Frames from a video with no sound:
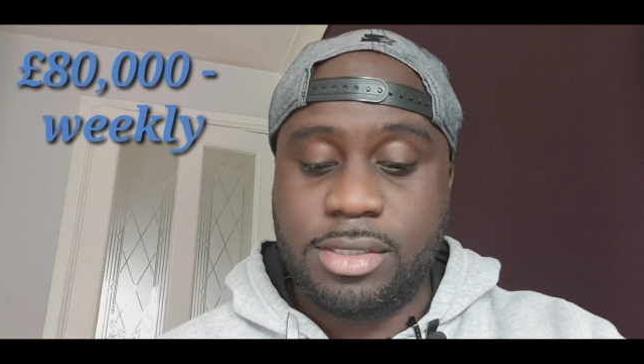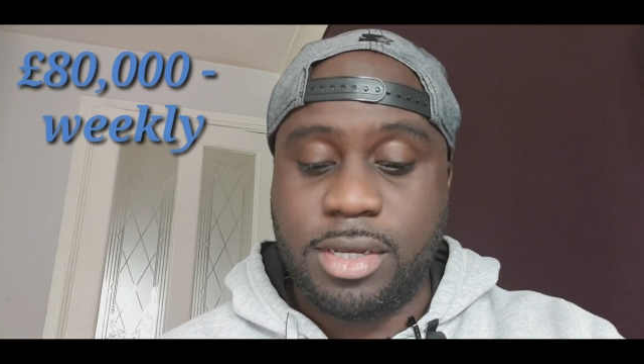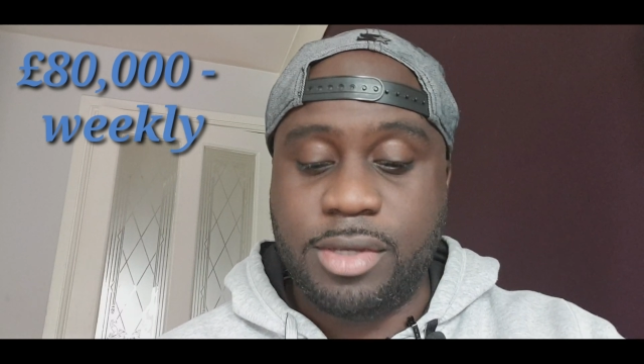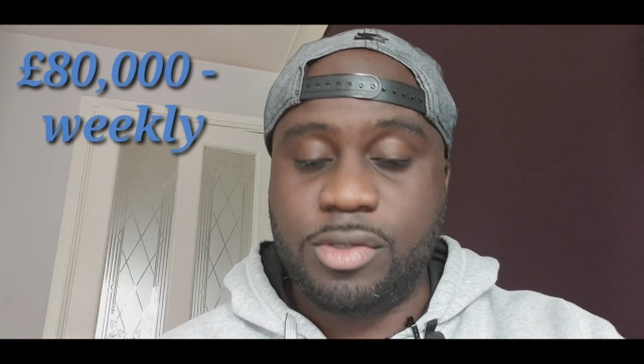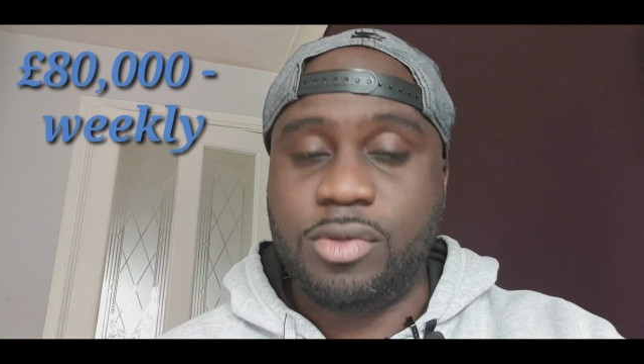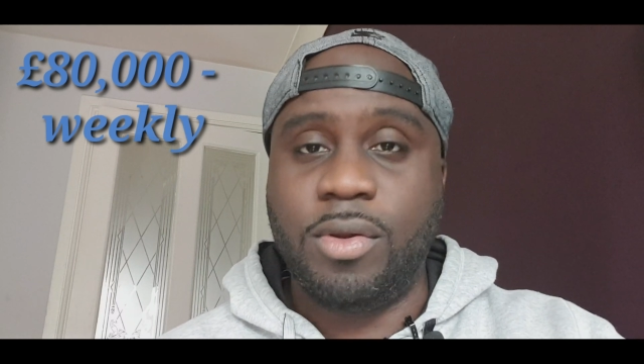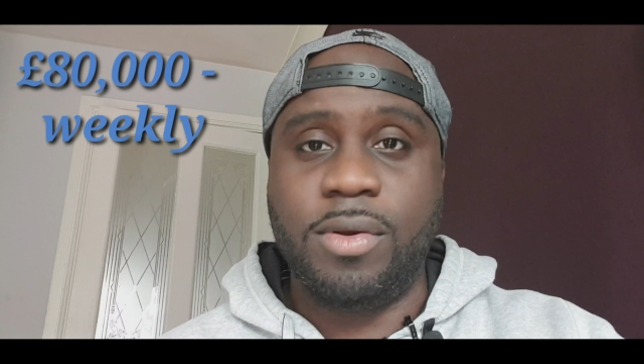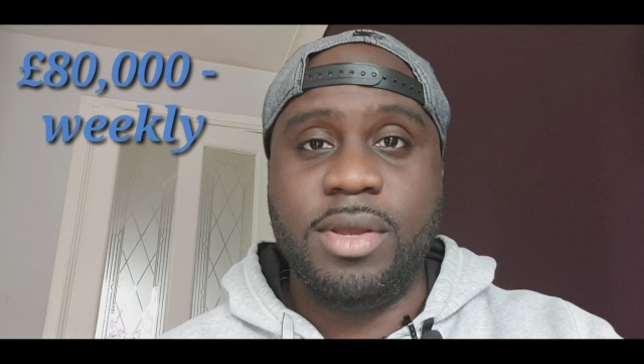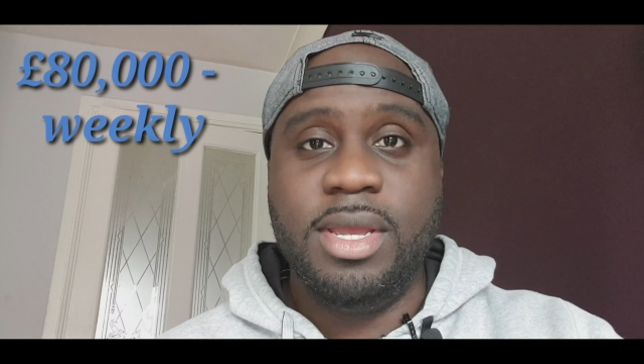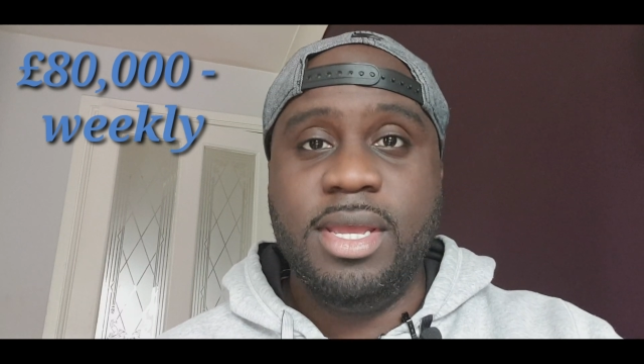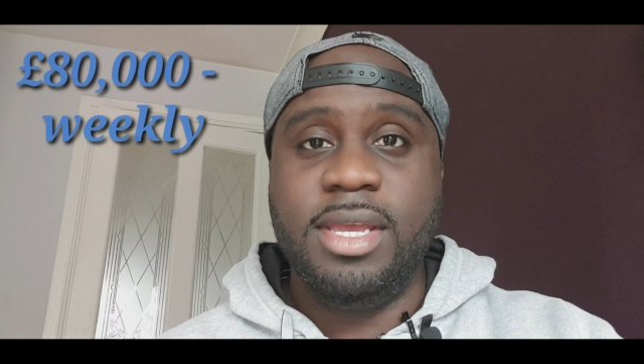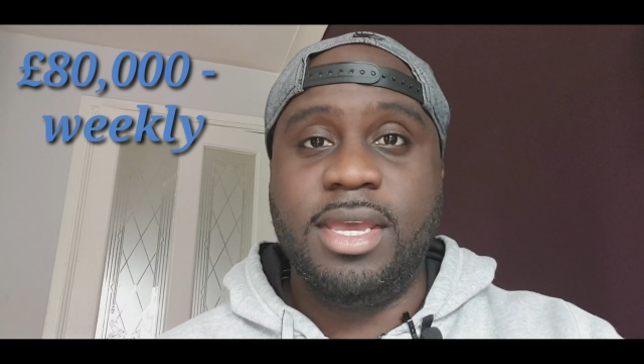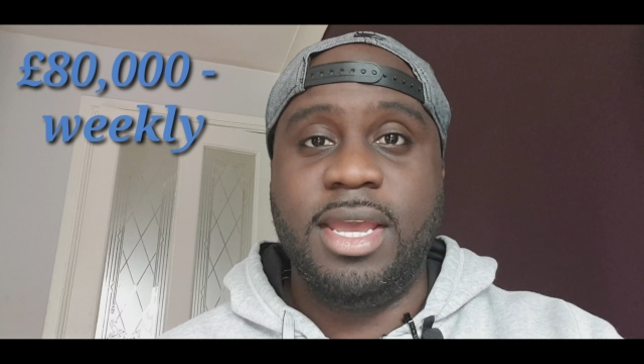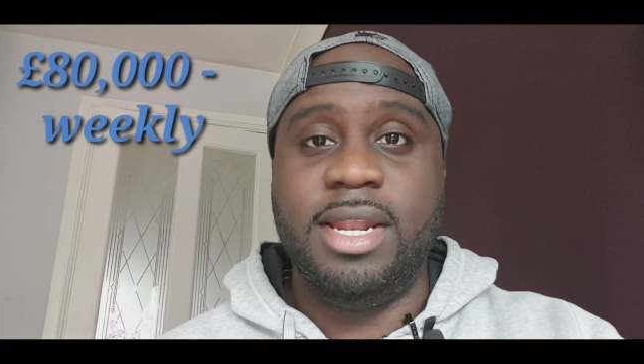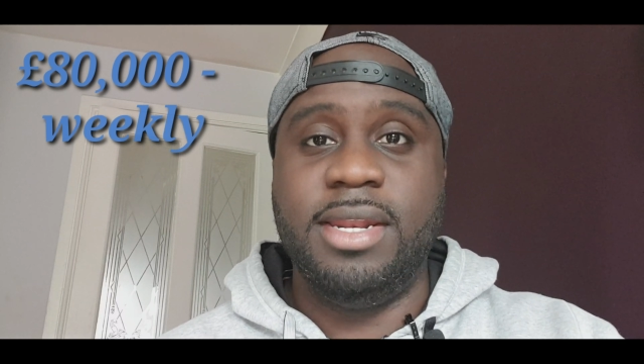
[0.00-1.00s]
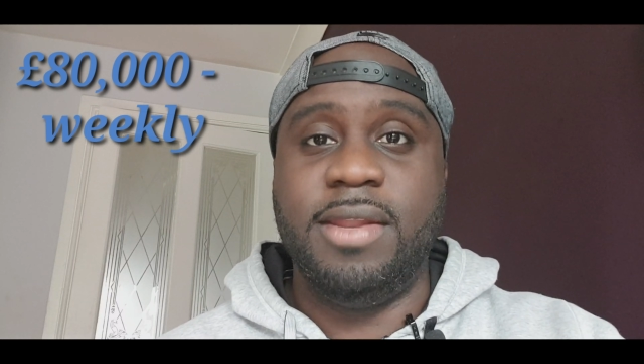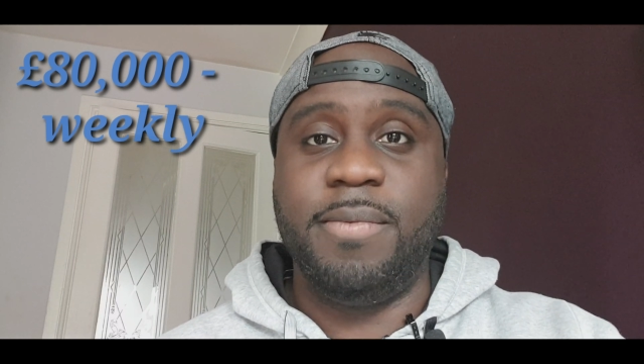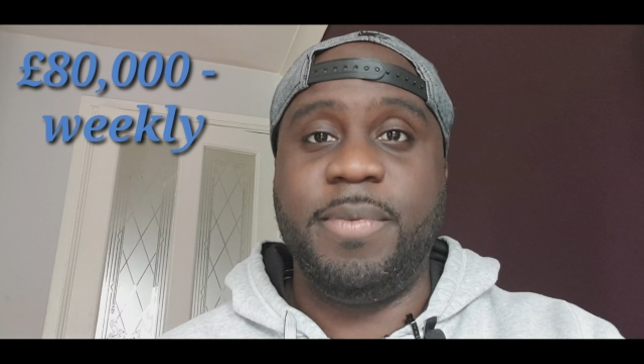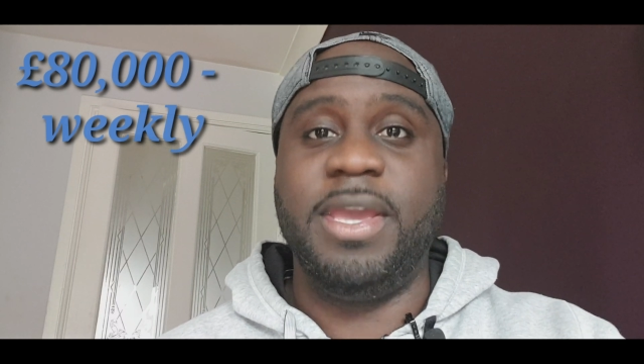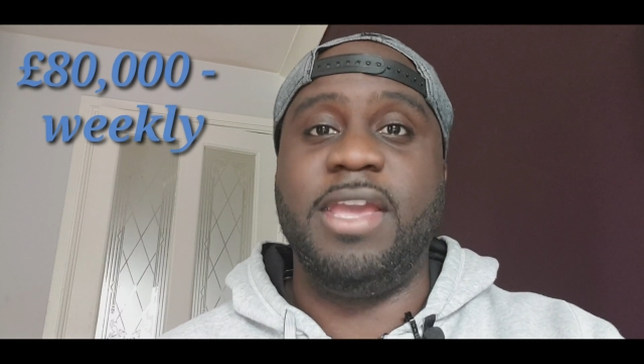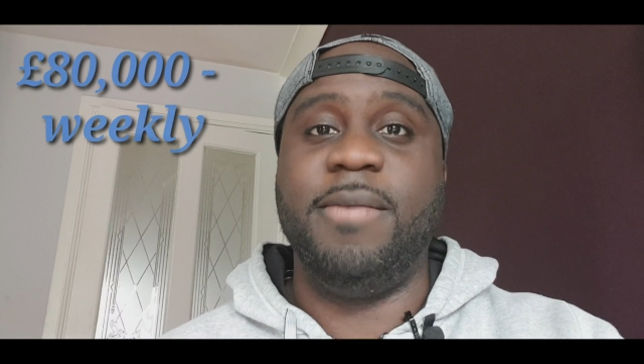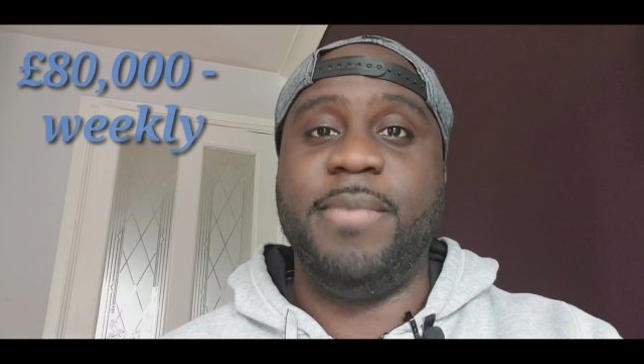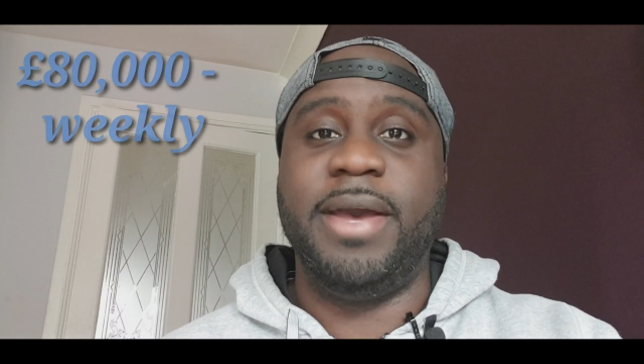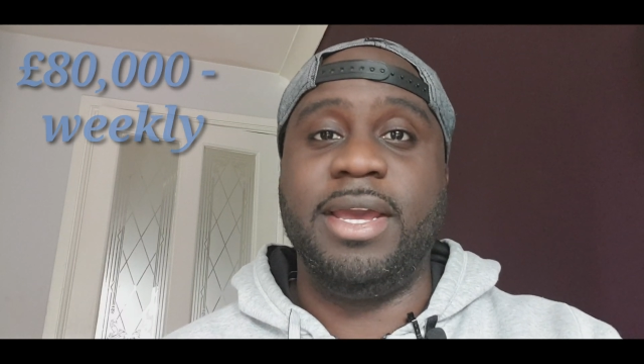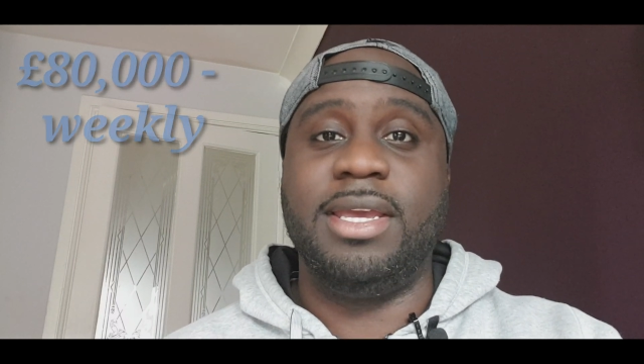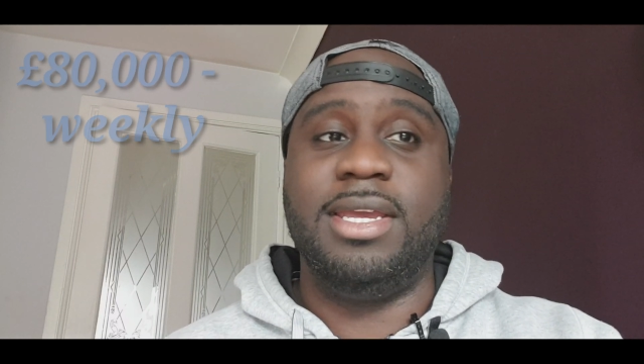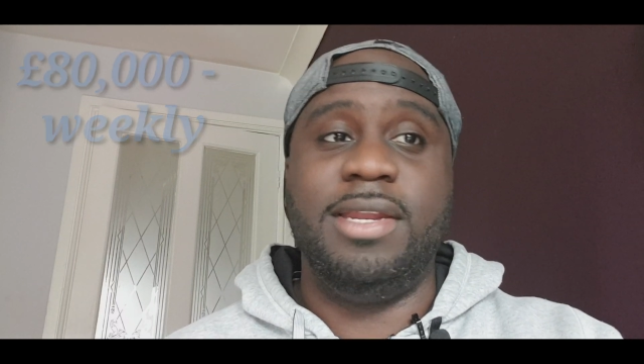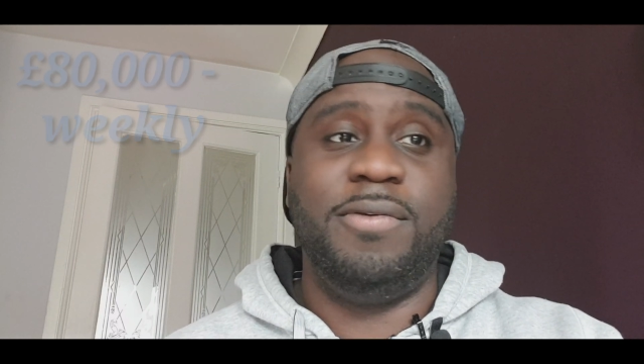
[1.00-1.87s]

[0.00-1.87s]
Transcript: So it's not killing the piggy bank.